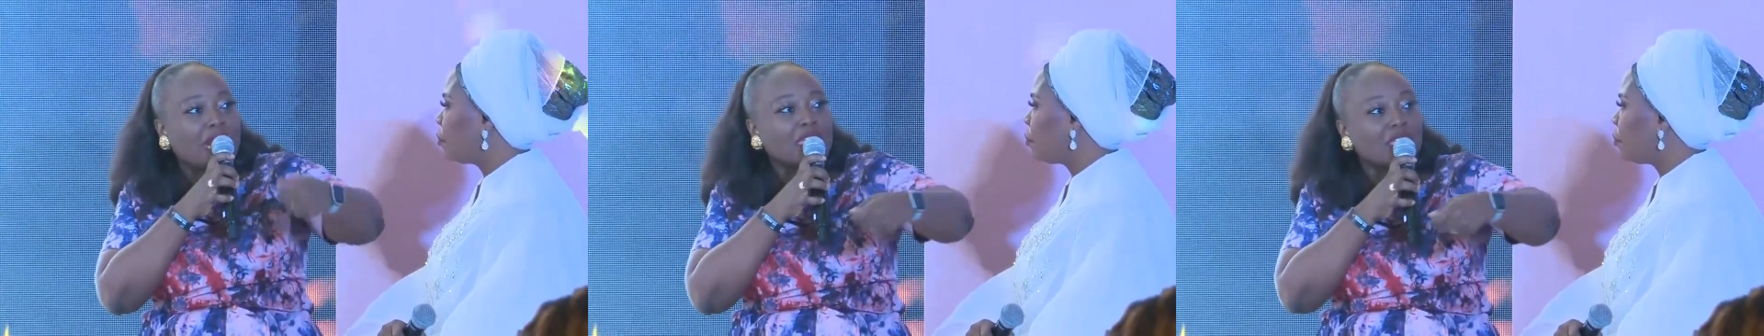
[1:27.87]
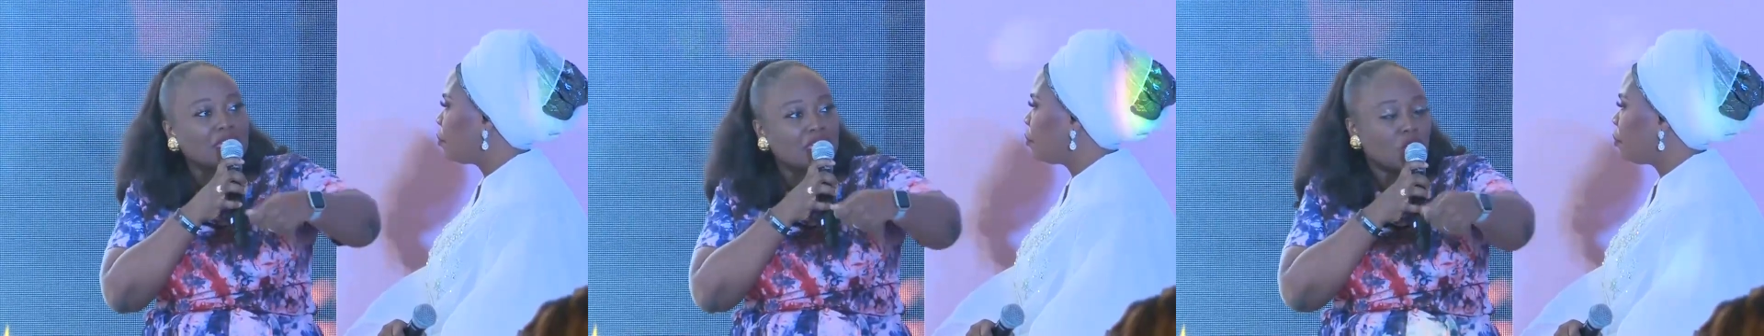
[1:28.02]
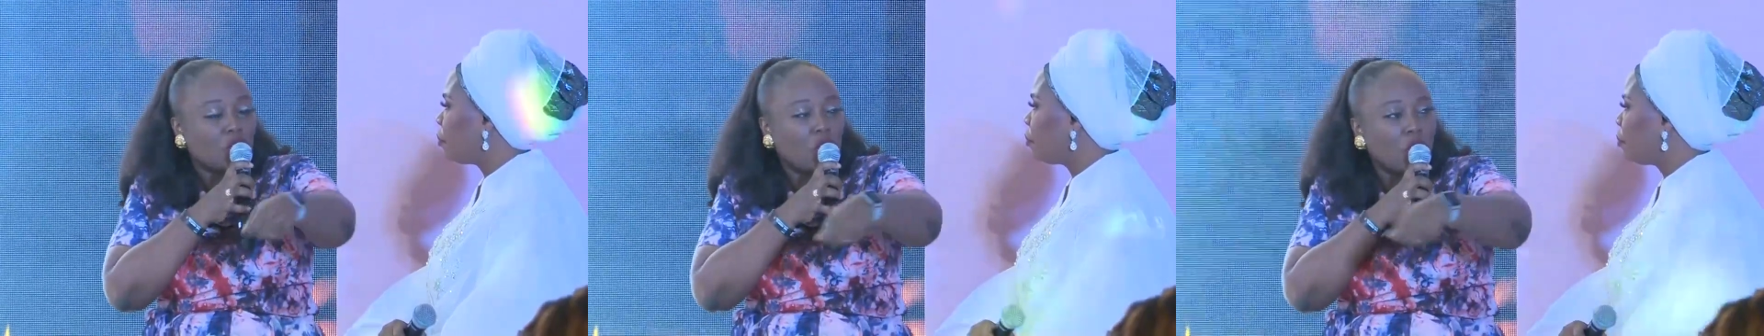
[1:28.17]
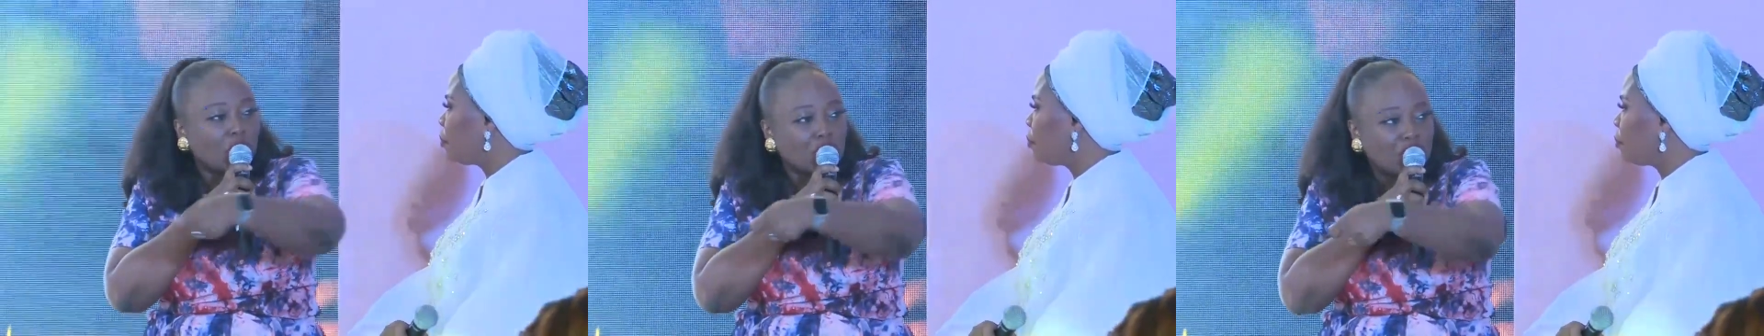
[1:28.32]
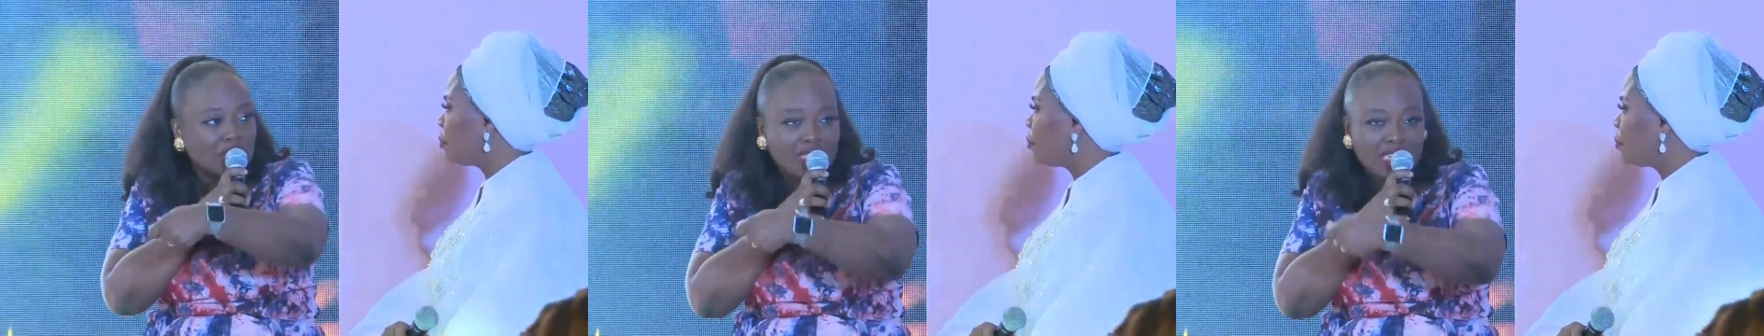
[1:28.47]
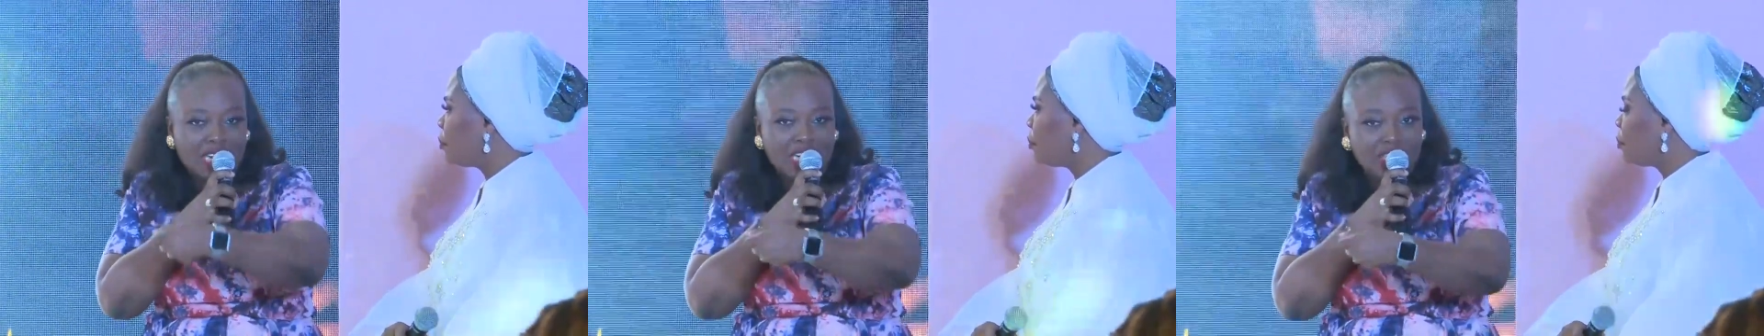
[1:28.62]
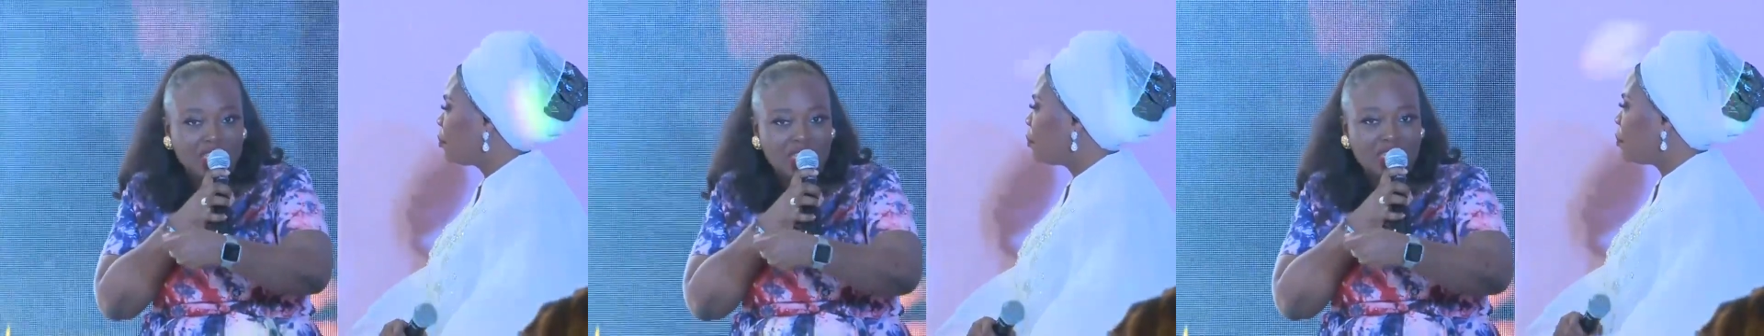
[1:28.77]
Maymunah
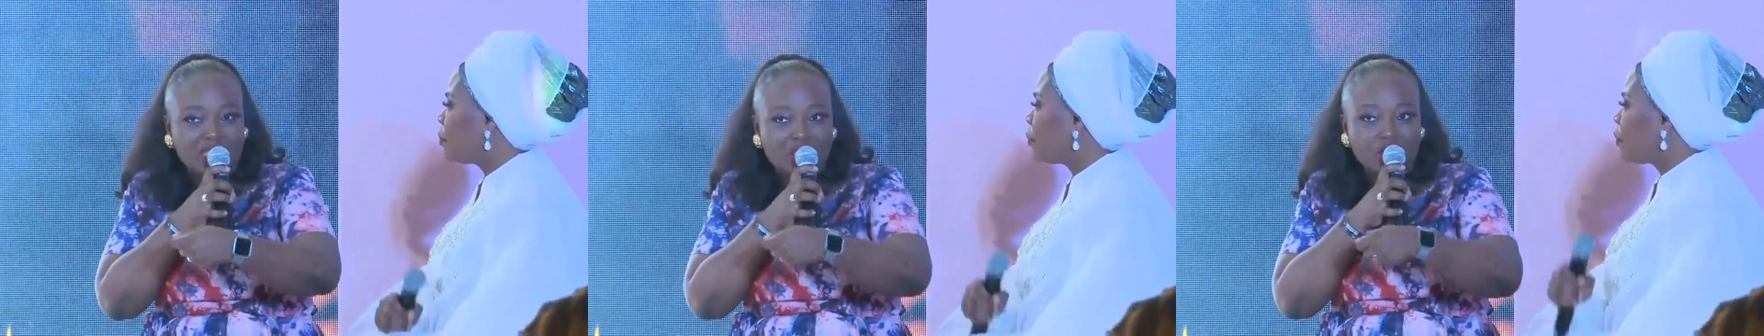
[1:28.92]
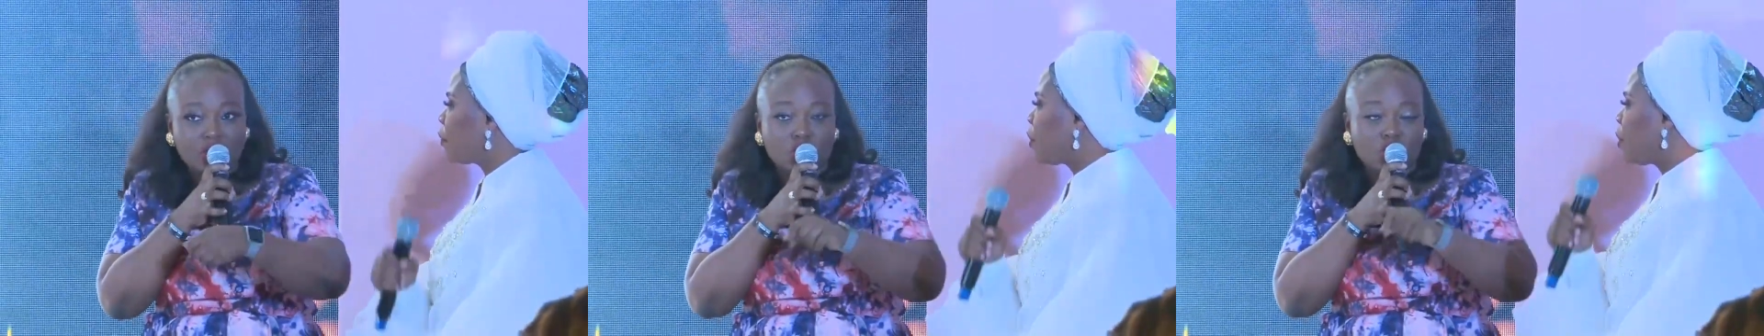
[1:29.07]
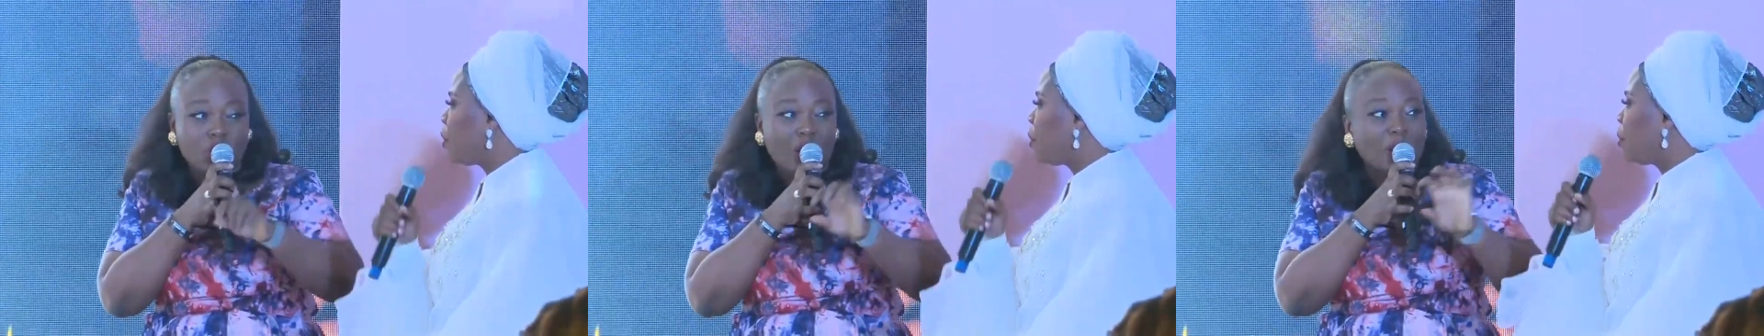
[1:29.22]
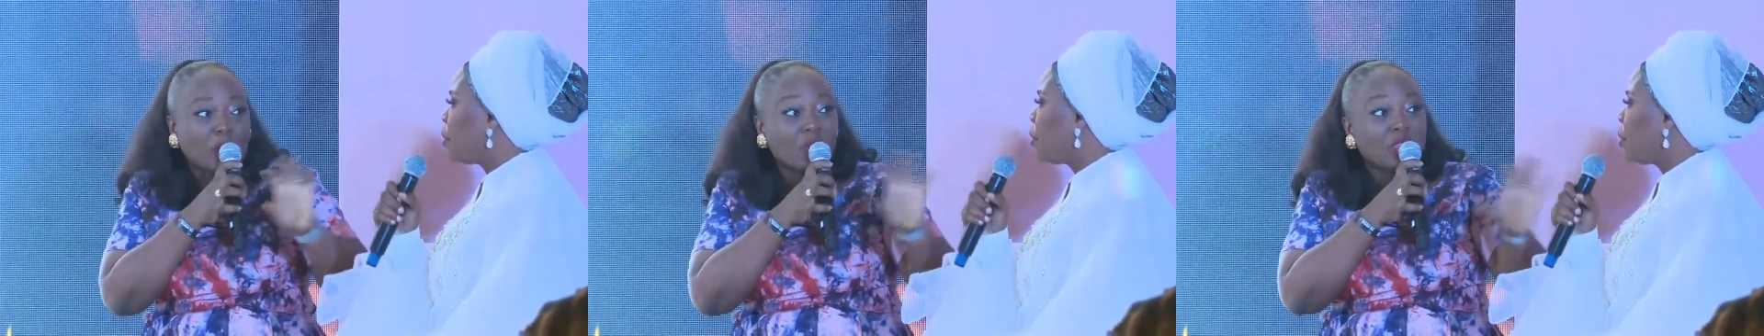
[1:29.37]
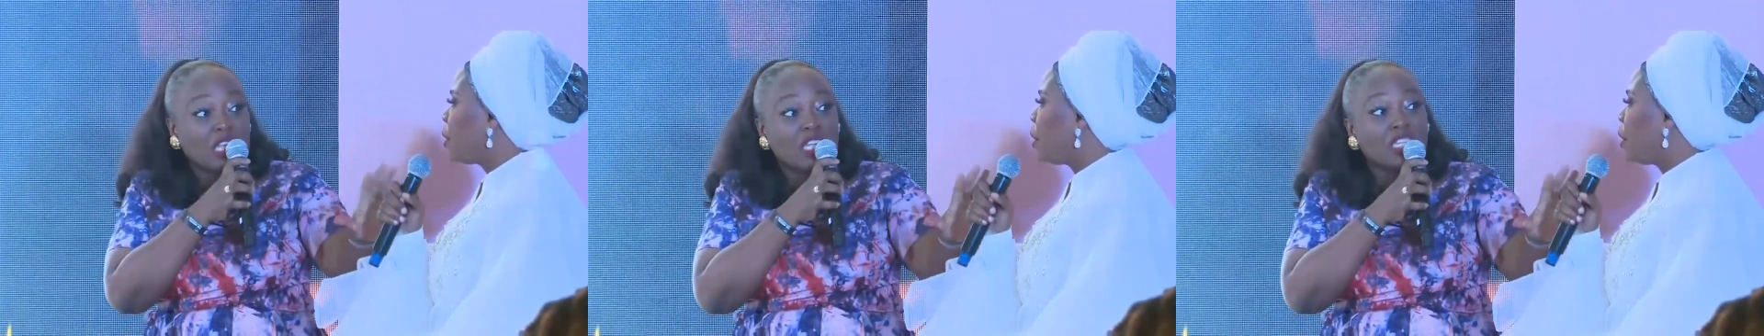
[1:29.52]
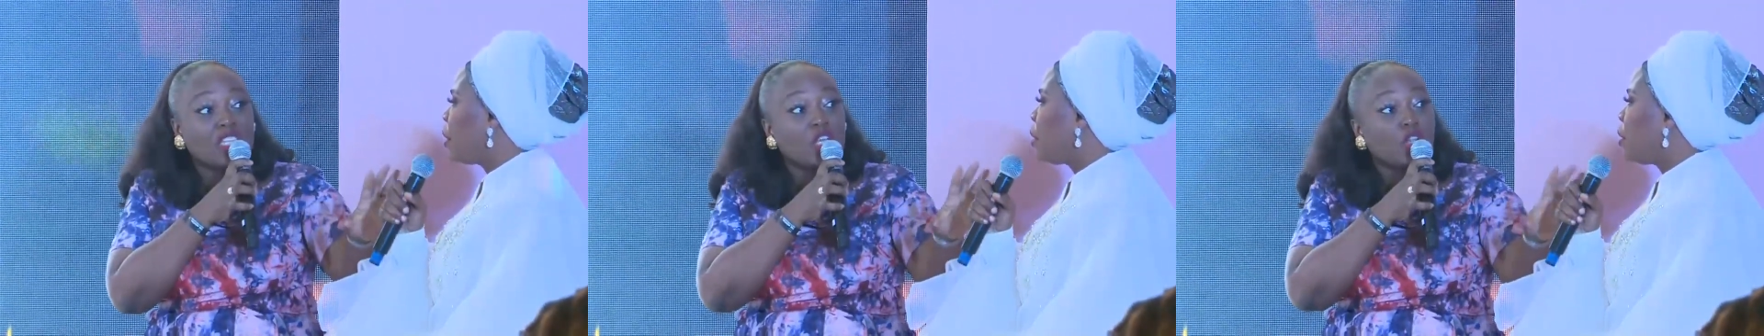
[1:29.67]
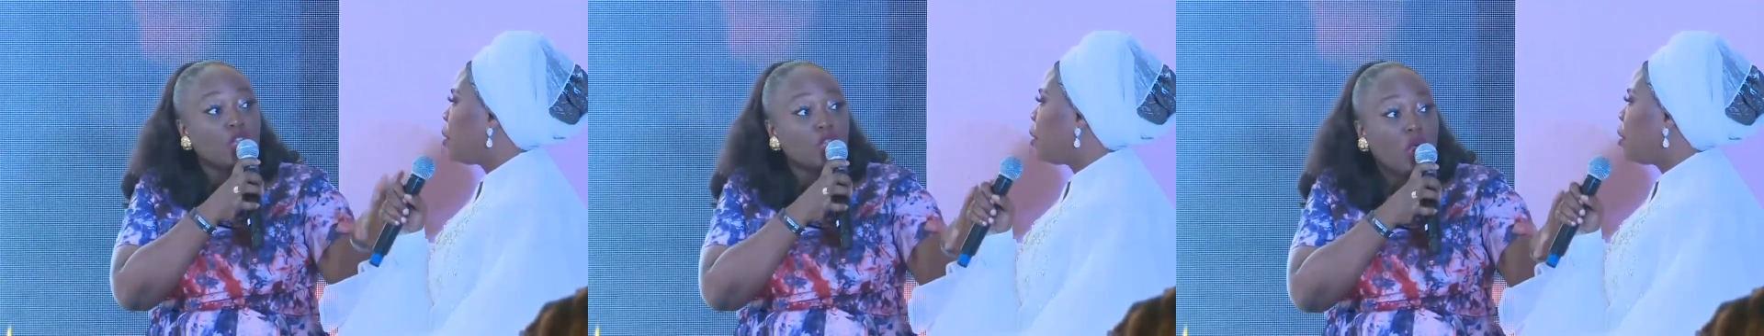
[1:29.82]
Yusuf
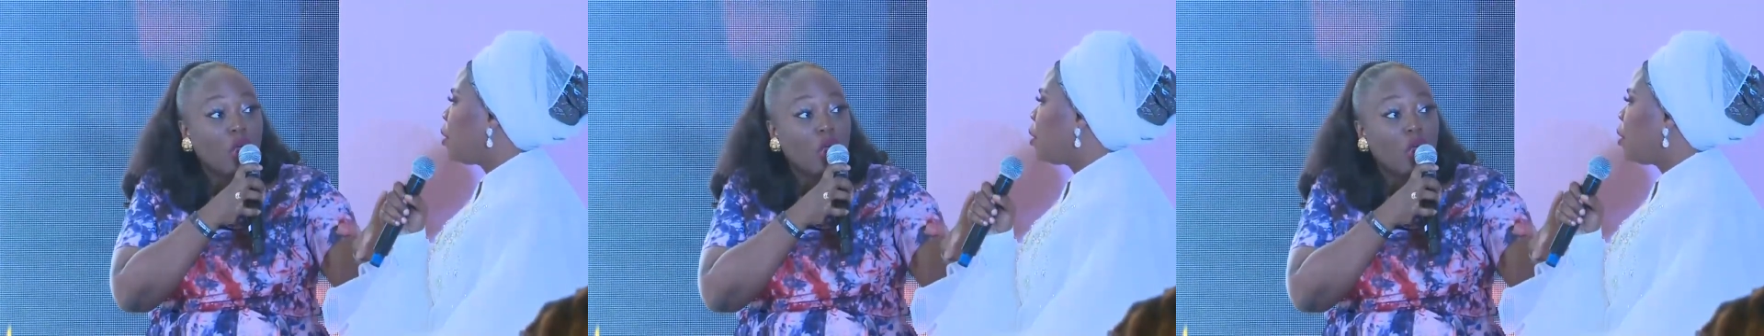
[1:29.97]
Kadrick